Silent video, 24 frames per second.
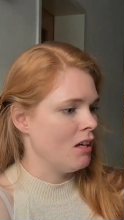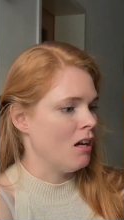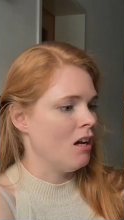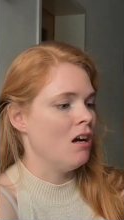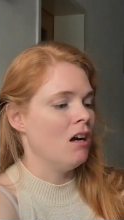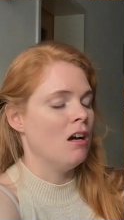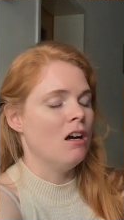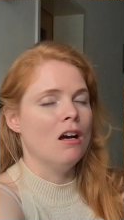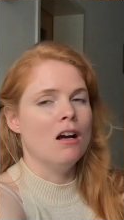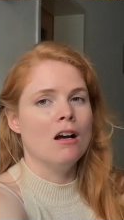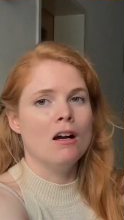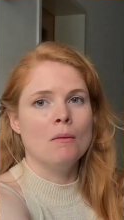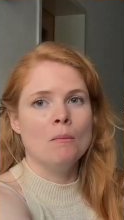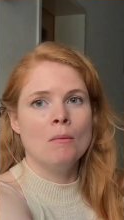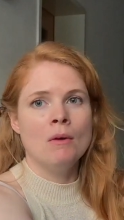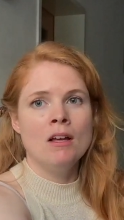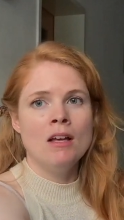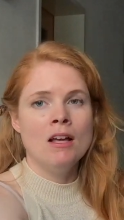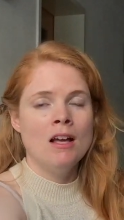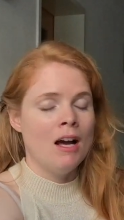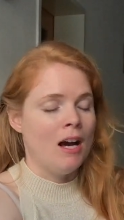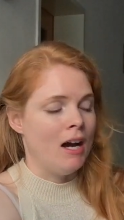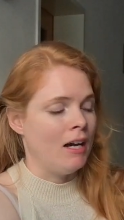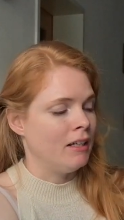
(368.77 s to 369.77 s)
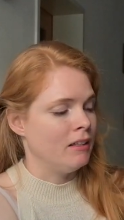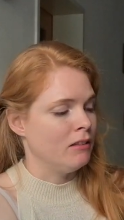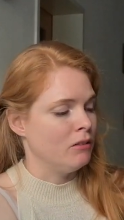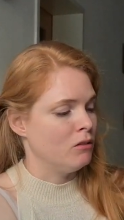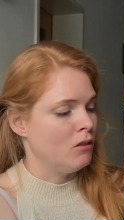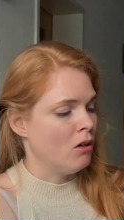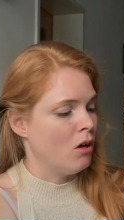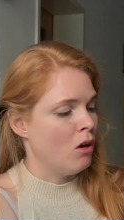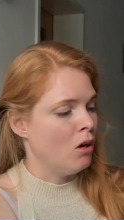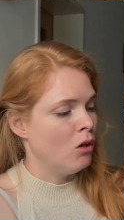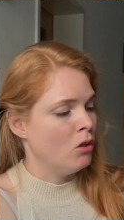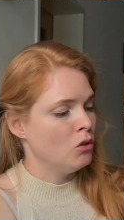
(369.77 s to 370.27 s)
I
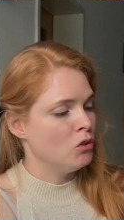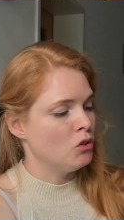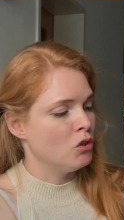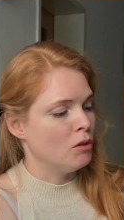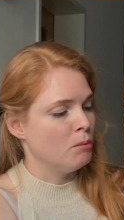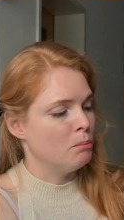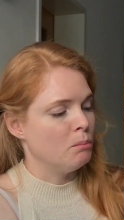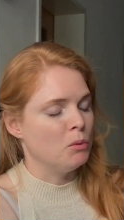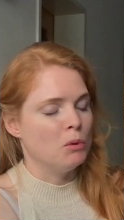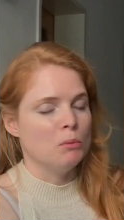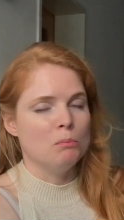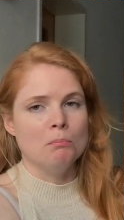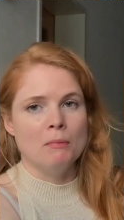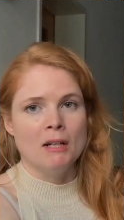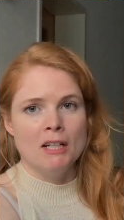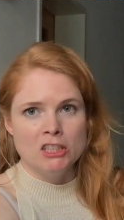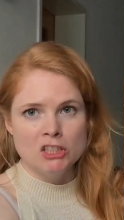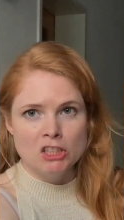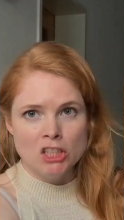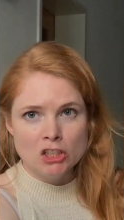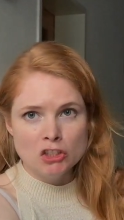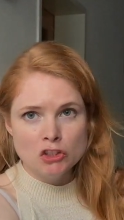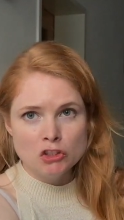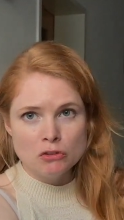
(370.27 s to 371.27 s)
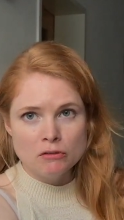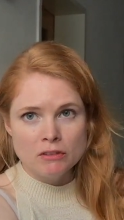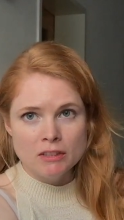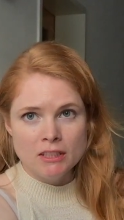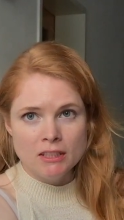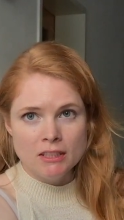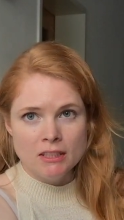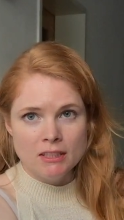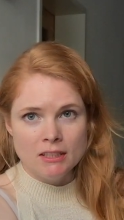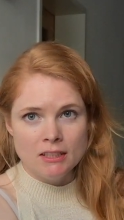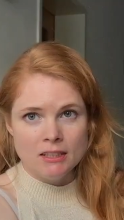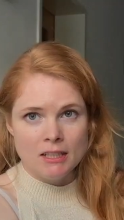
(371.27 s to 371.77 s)
also put my
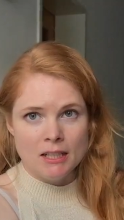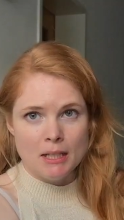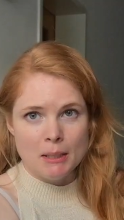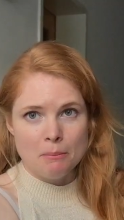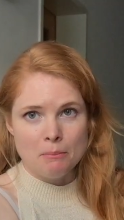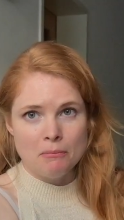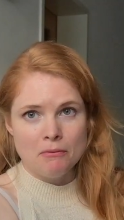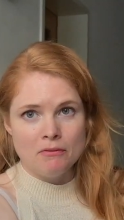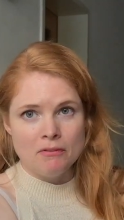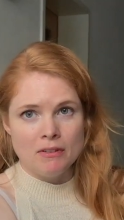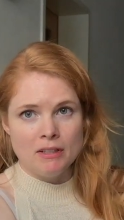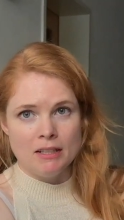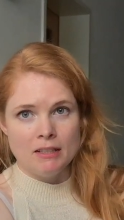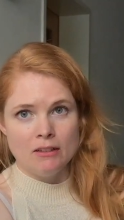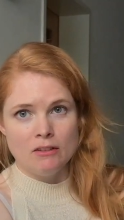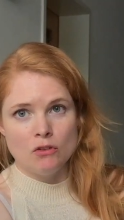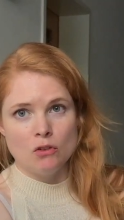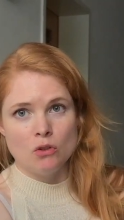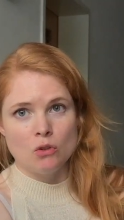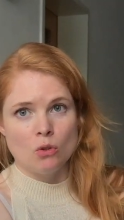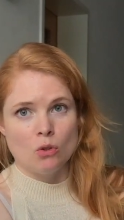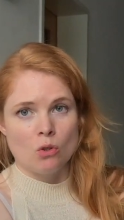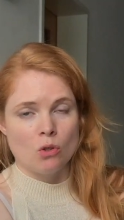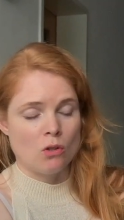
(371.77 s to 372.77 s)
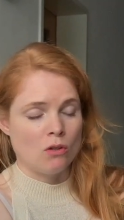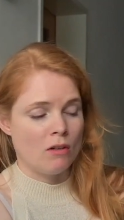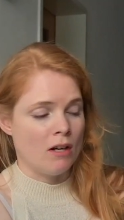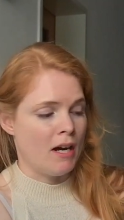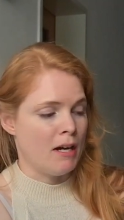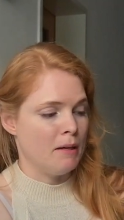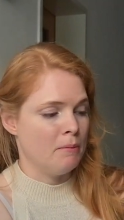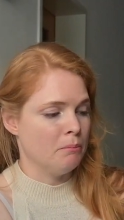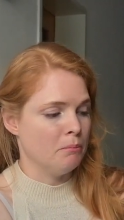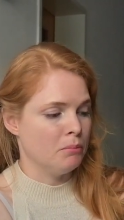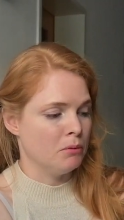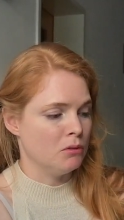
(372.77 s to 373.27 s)
sunscreen in the hip fins, or
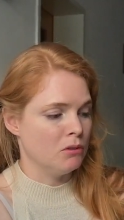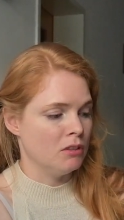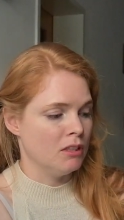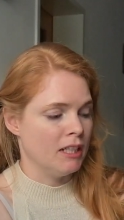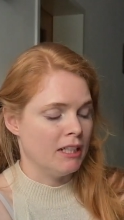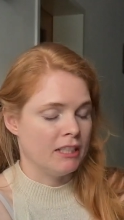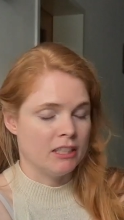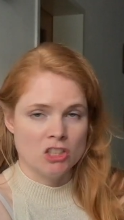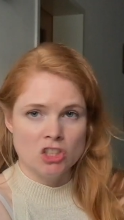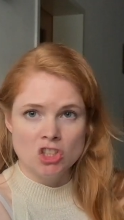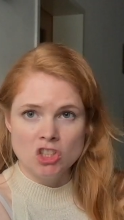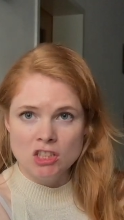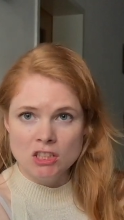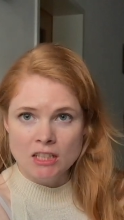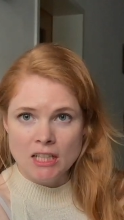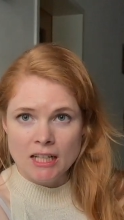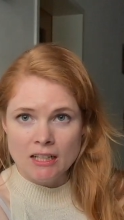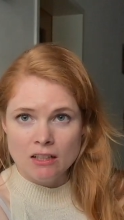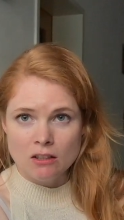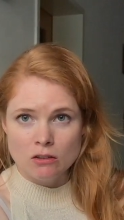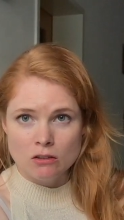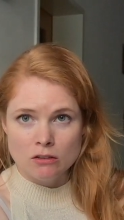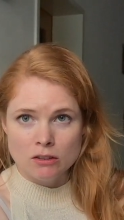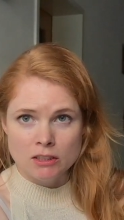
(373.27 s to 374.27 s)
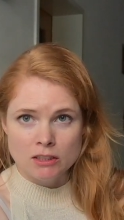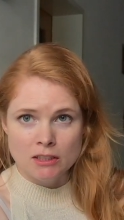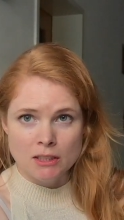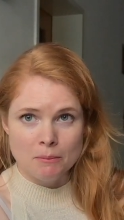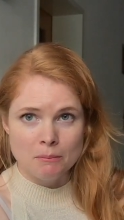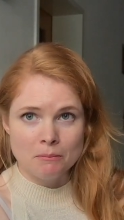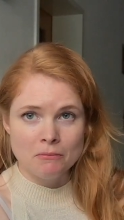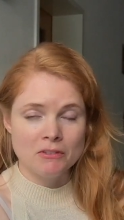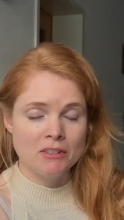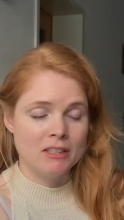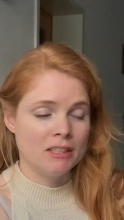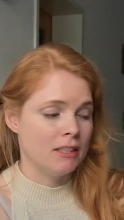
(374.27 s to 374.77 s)
I put like a snack or
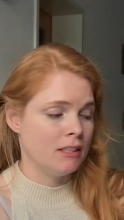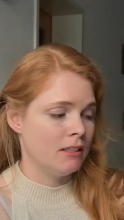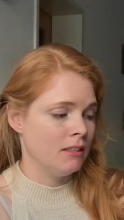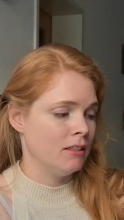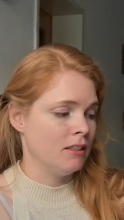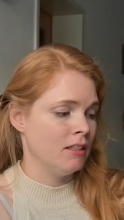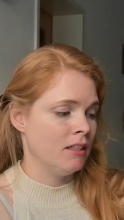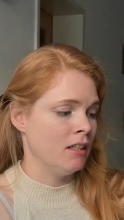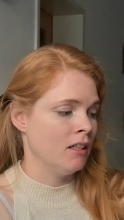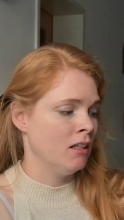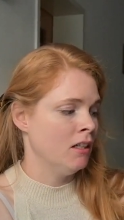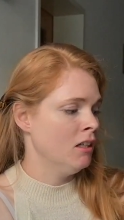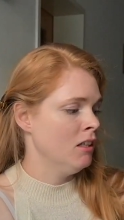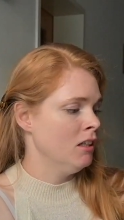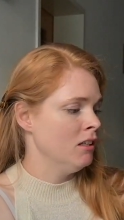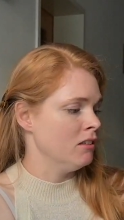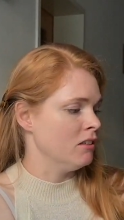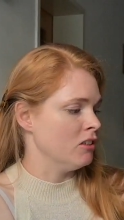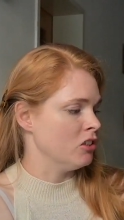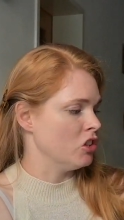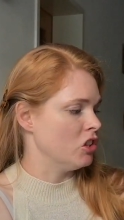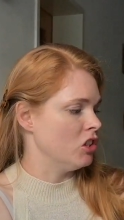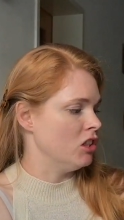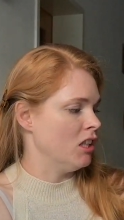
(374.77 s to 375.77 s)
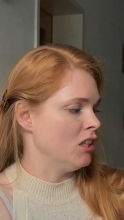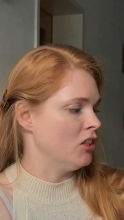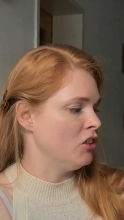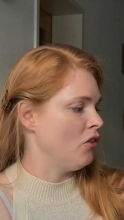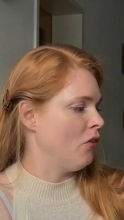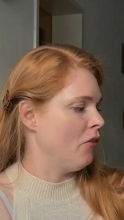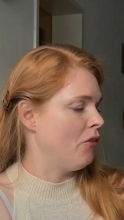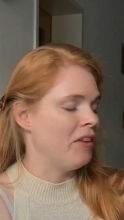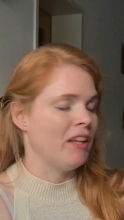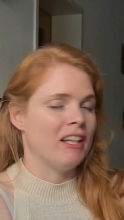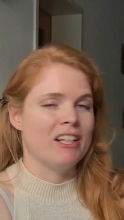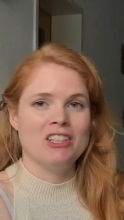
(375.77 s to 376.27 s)
something in there. There's lots
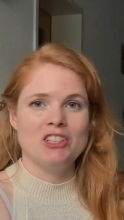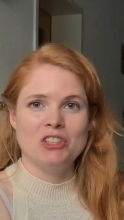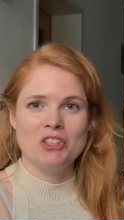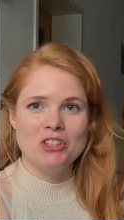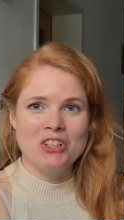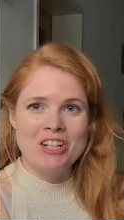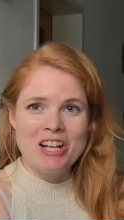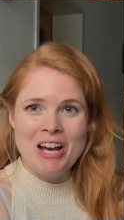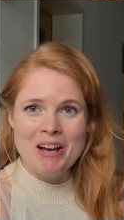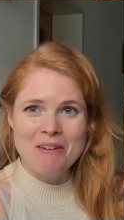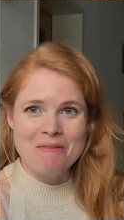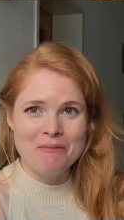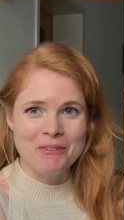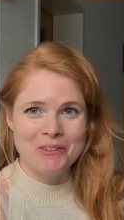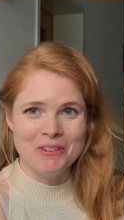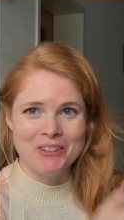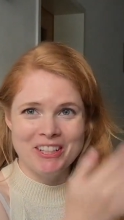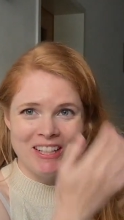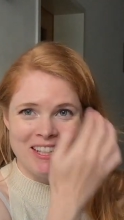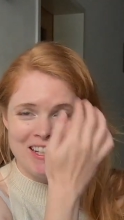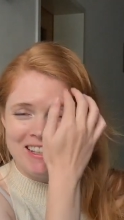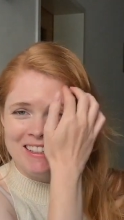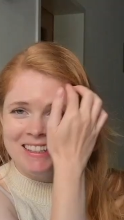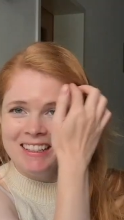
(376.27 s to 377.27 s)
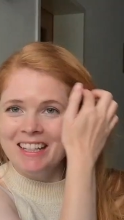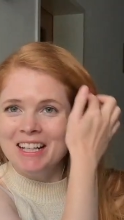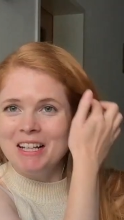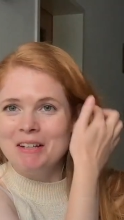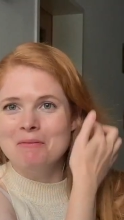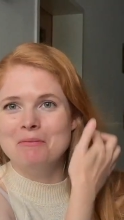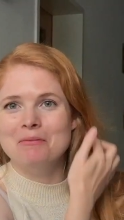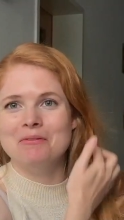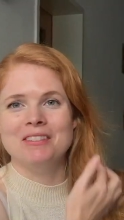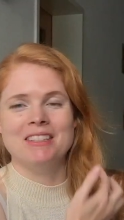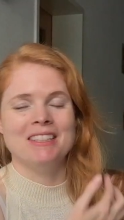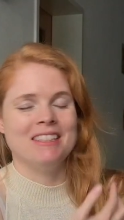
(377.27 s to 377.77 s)
of things you can put in the
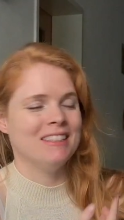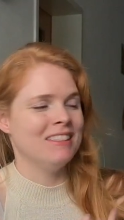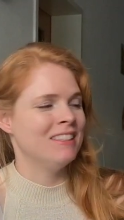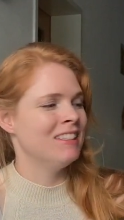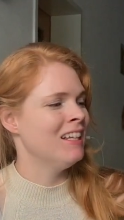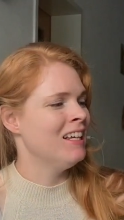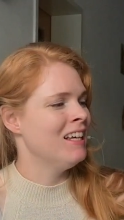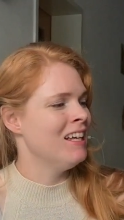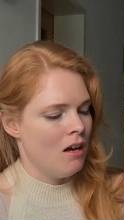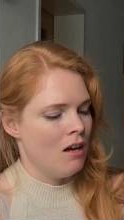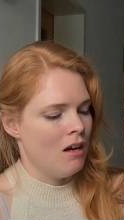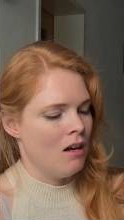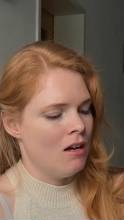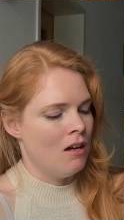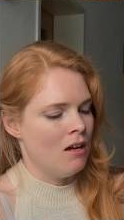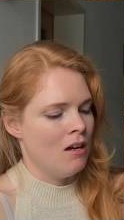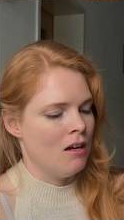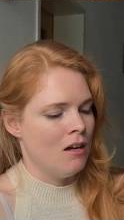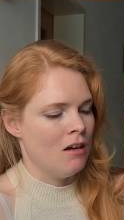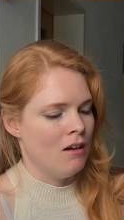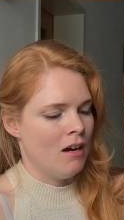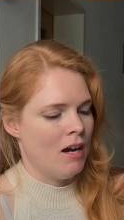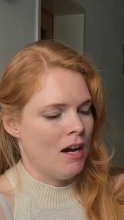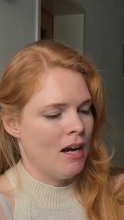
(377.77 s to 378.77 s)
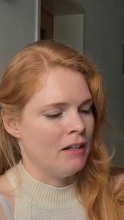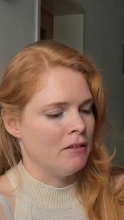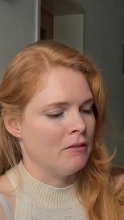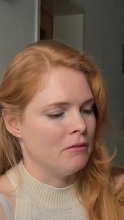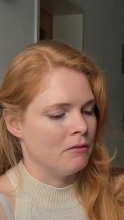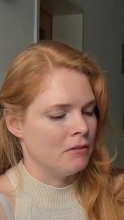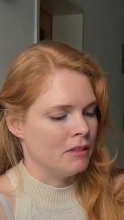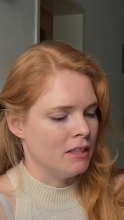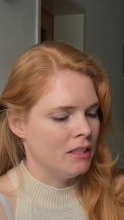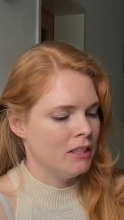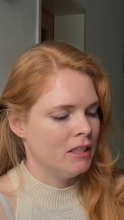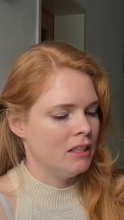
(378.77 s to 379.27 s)
hip fins. I
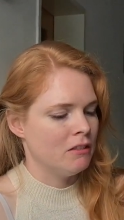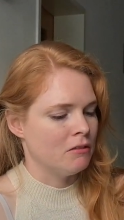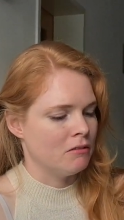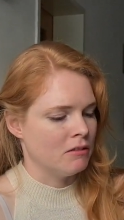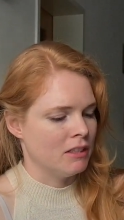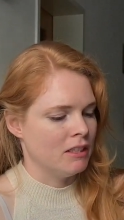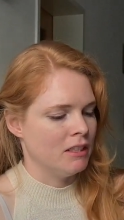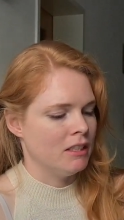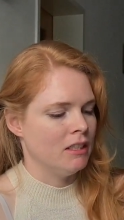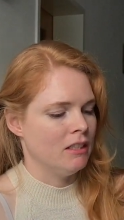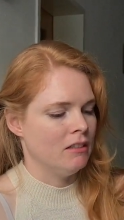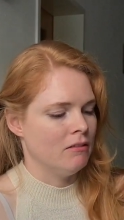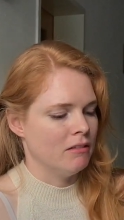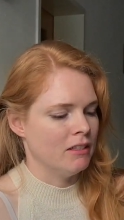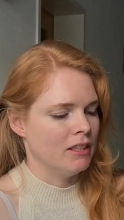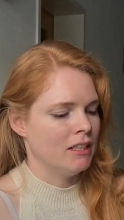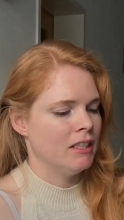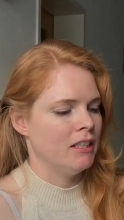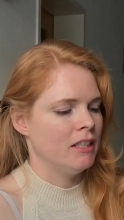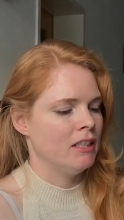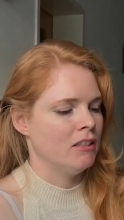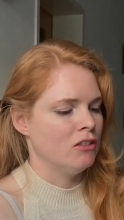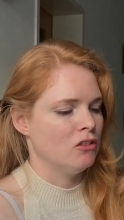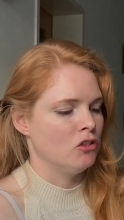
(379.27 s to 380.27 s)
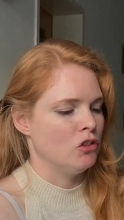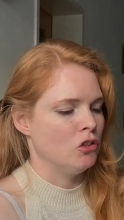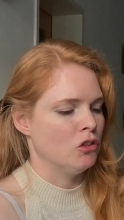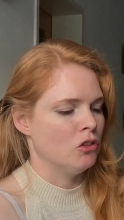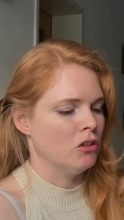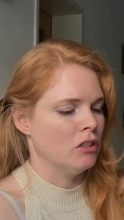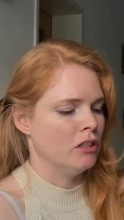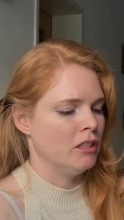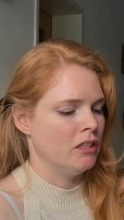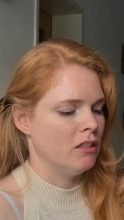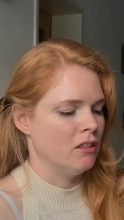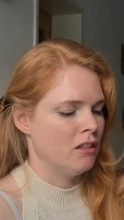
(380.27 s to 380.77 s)
really
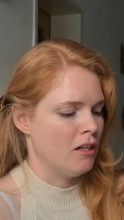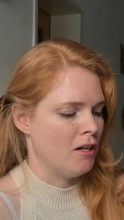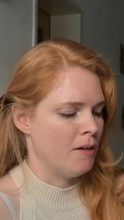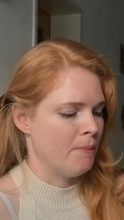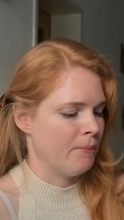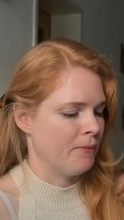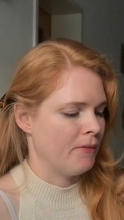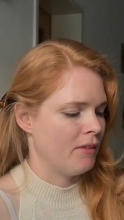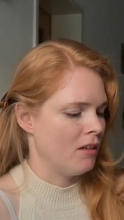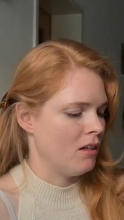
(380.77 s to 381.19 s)
enjoy the